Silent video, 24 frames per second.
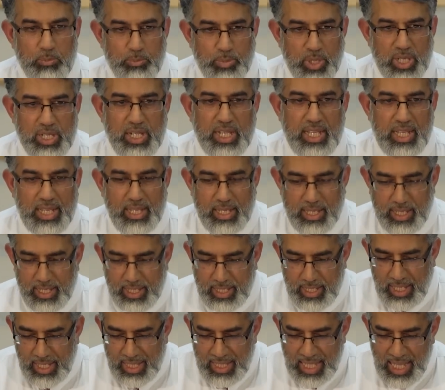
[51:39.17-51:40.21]
but it
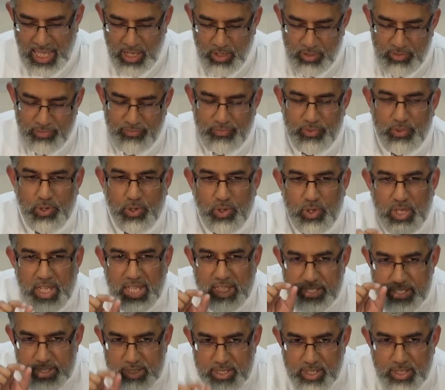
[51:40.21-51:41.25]
allowed for,
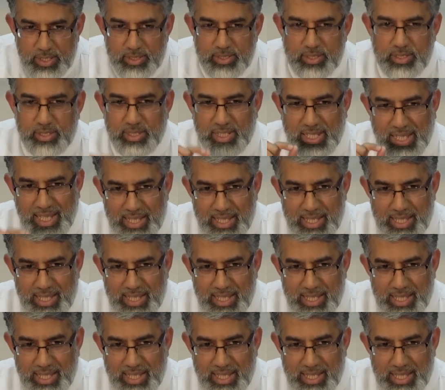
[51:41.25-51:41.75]
in certain